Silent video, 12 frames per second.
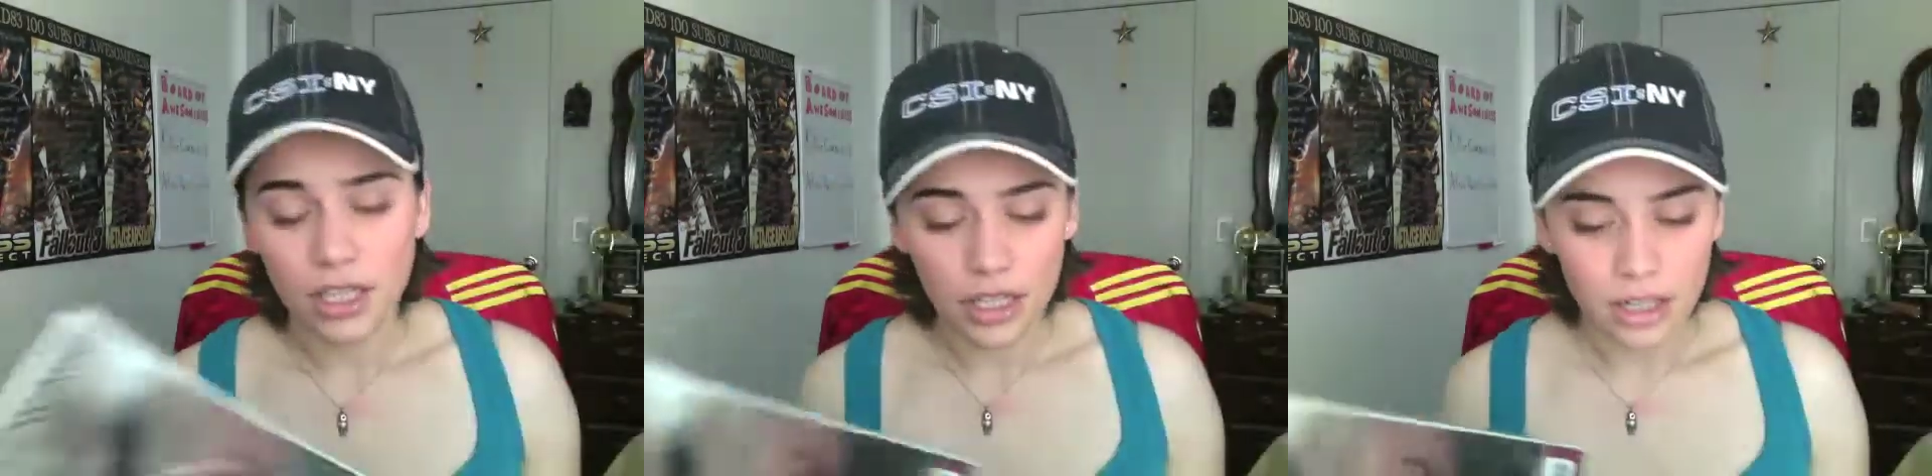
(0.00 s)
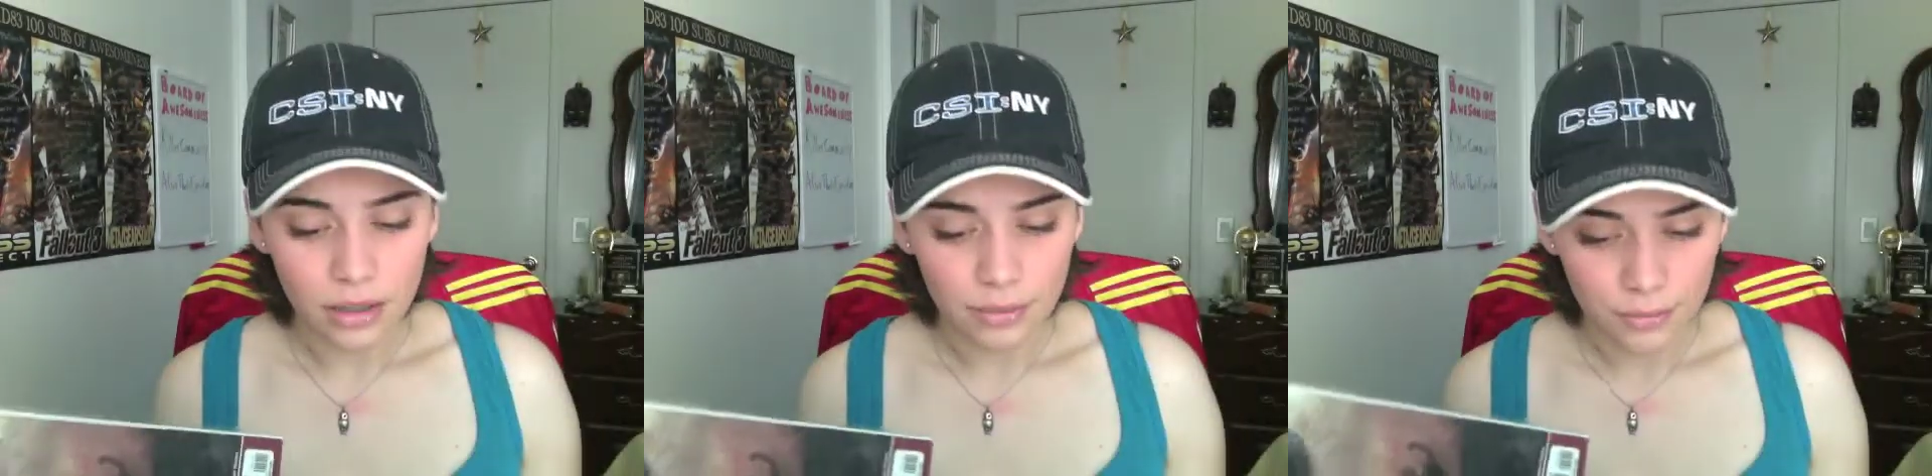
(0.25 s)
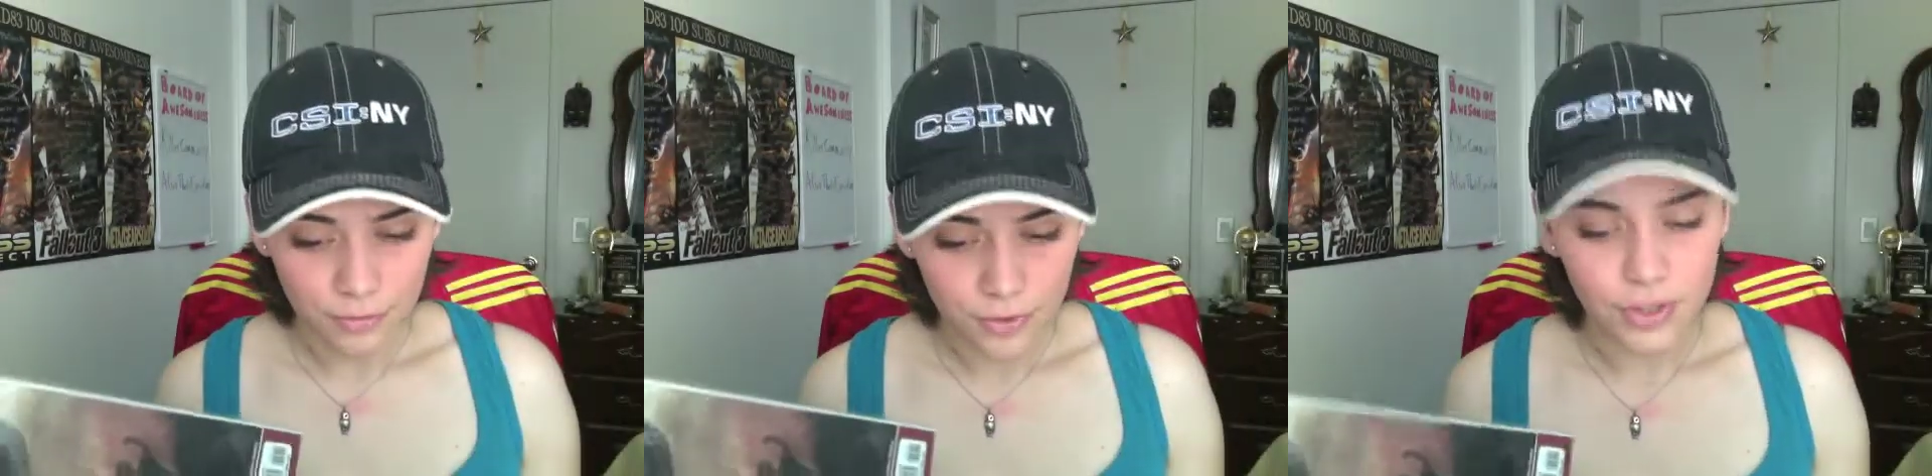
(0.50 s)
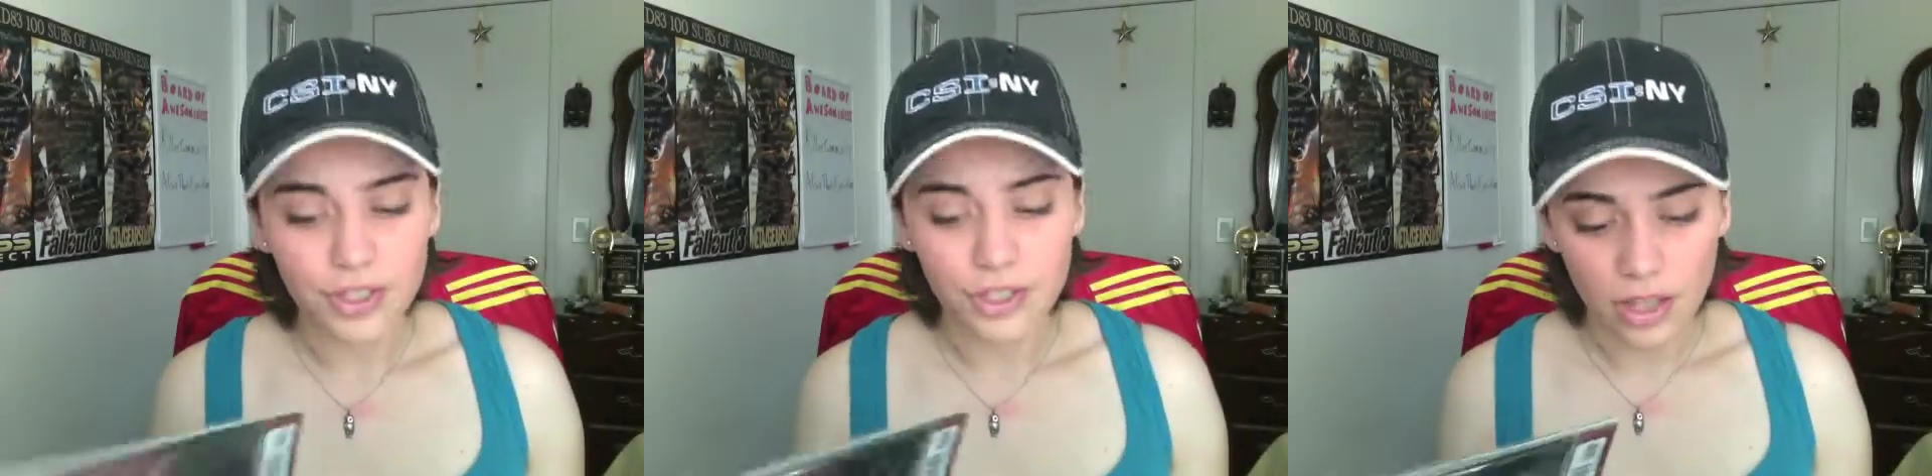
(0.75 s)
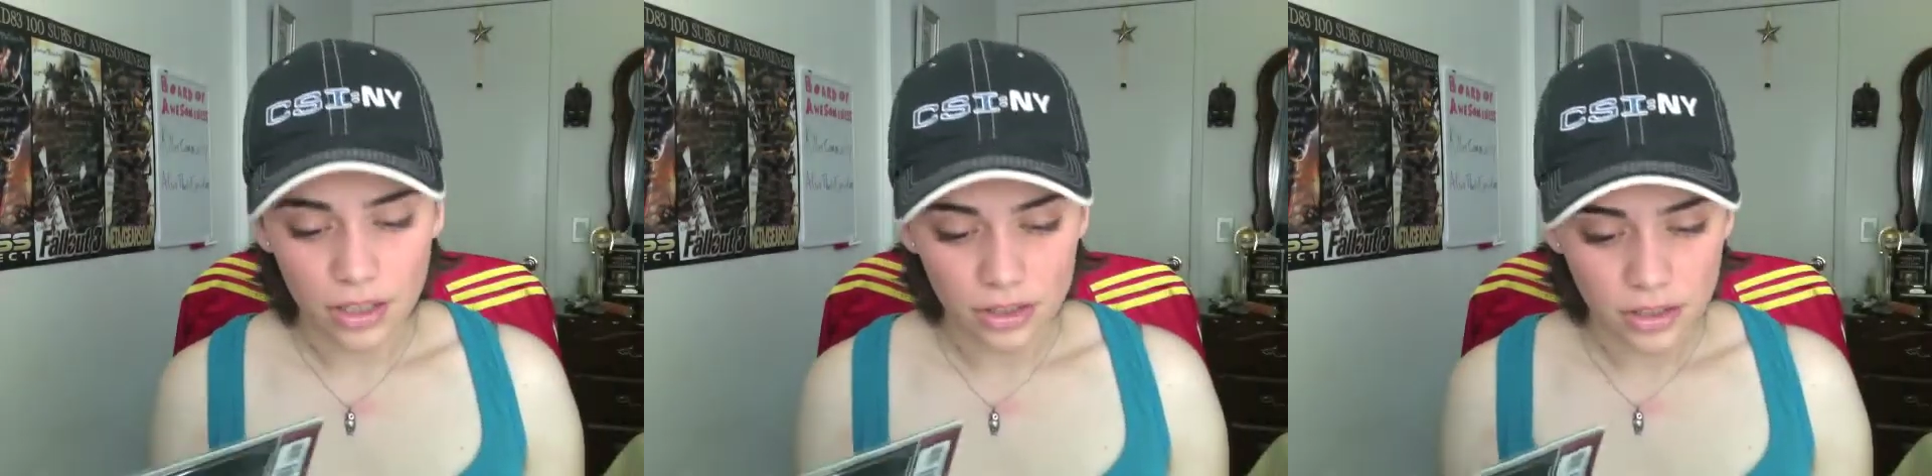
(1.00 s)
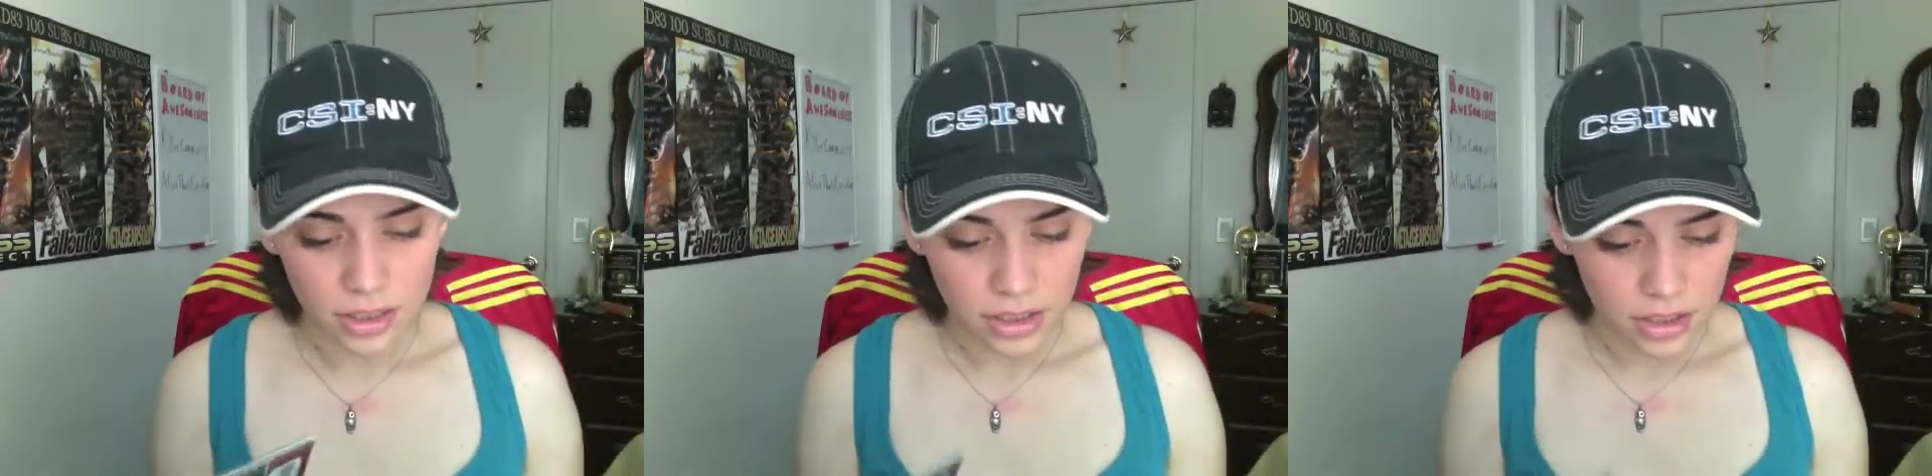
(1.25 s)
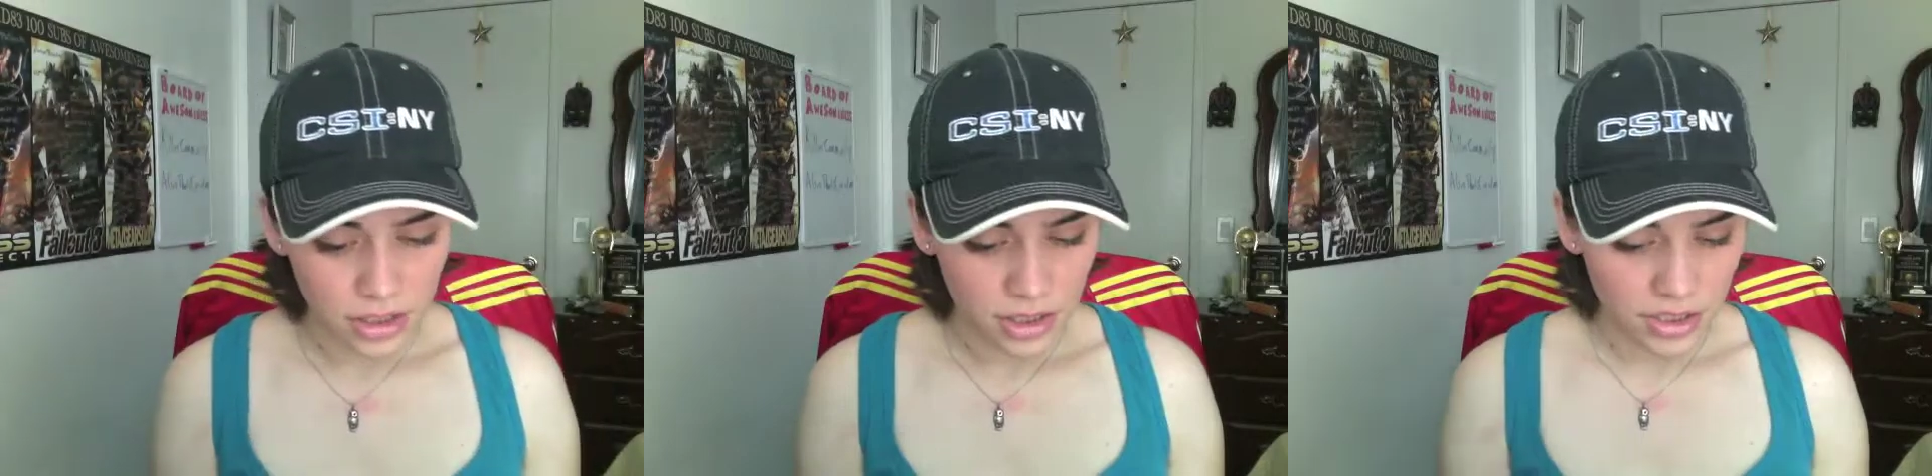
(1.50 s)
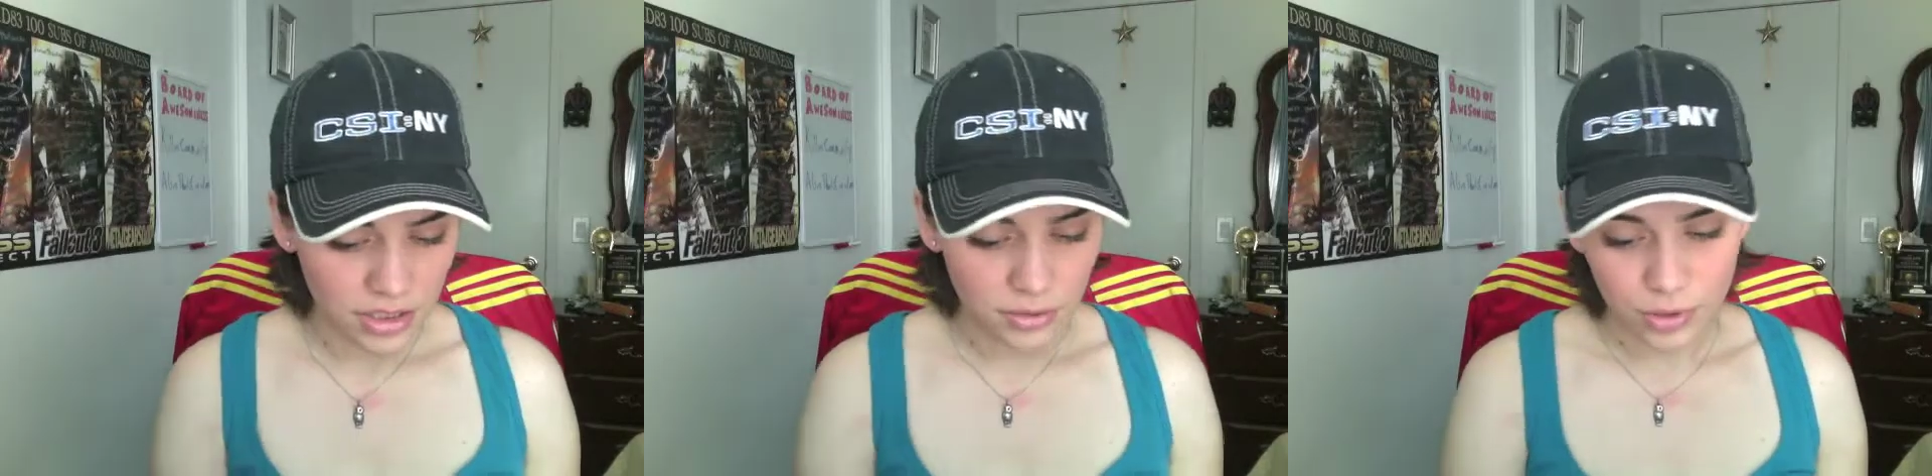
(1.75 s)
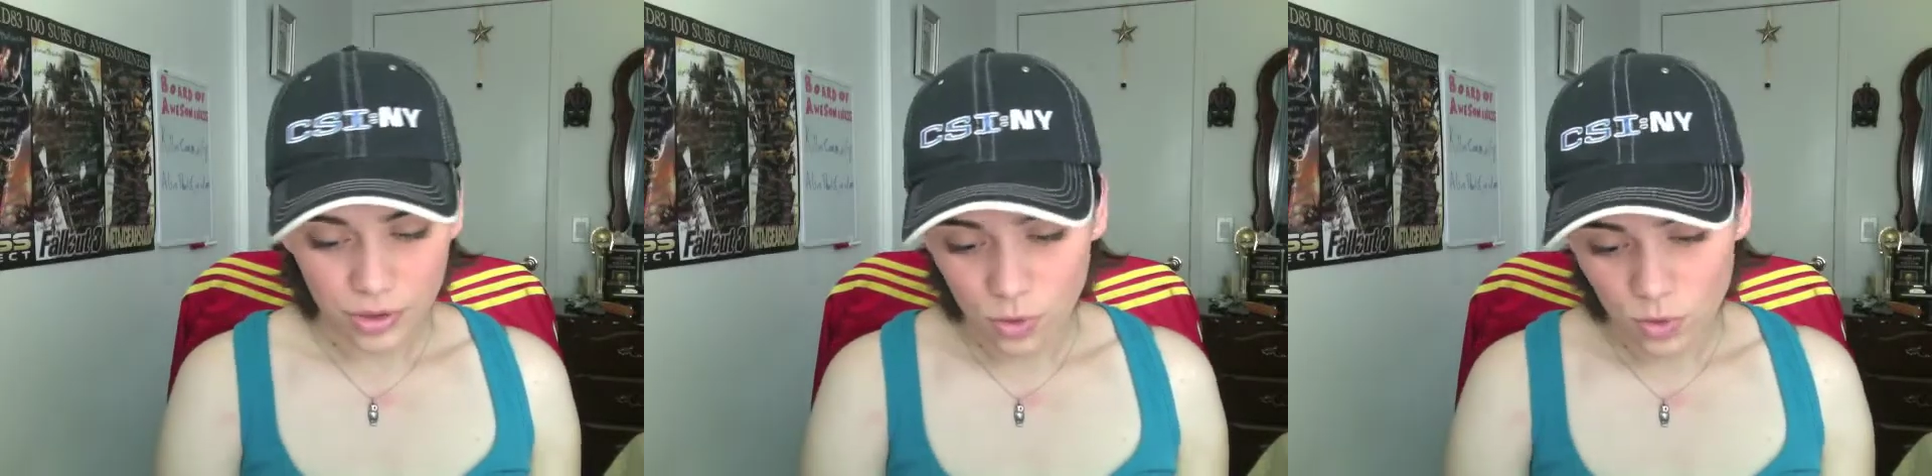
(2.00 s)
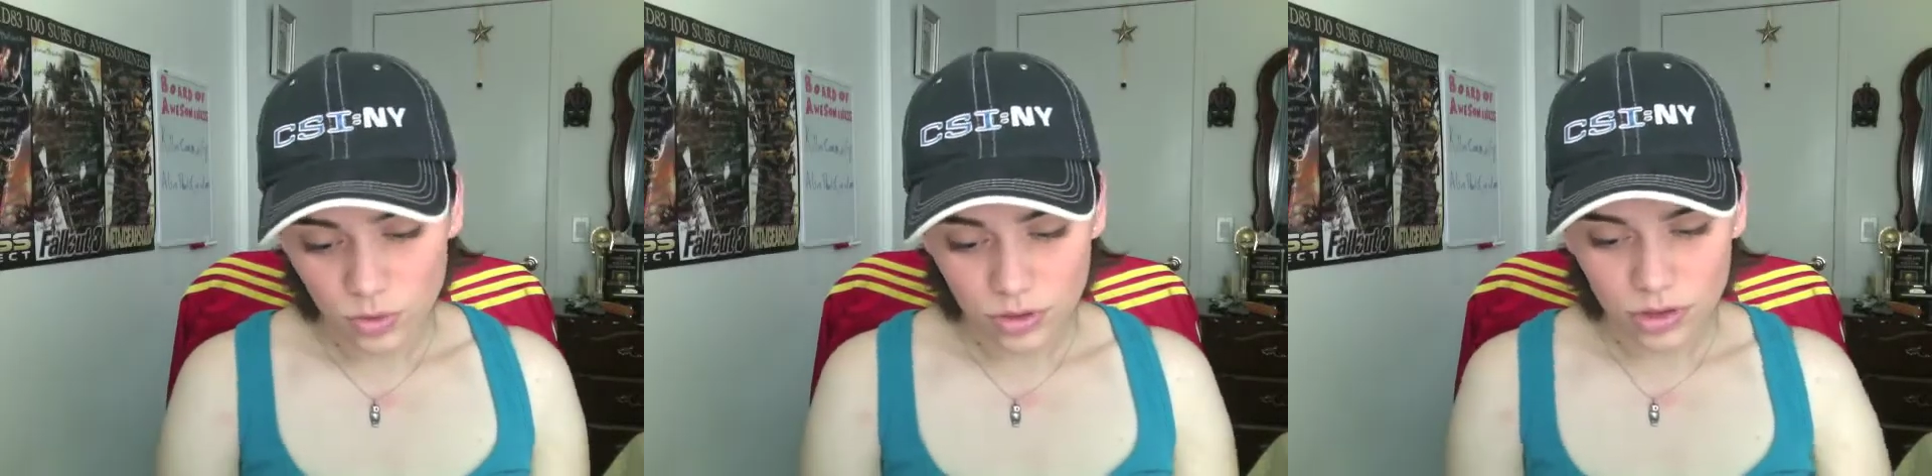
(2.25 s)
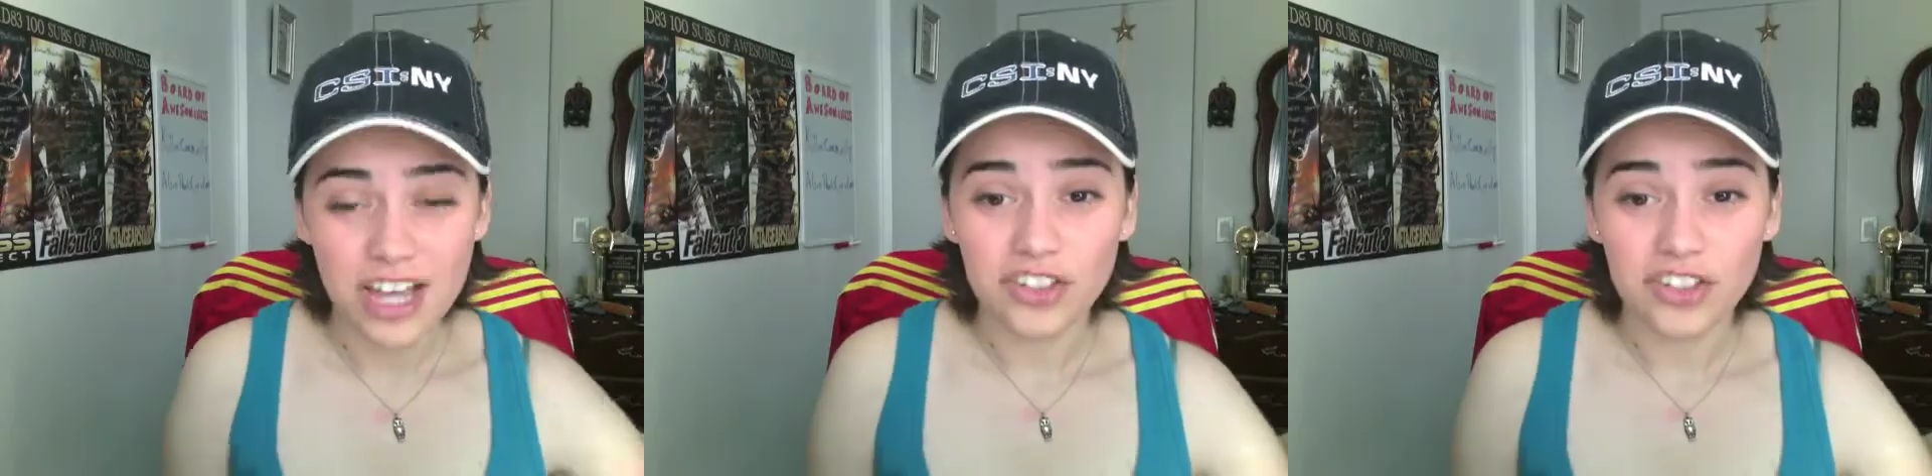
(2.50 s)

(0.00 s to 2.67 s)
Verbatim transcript: um, for a dollar because they were old.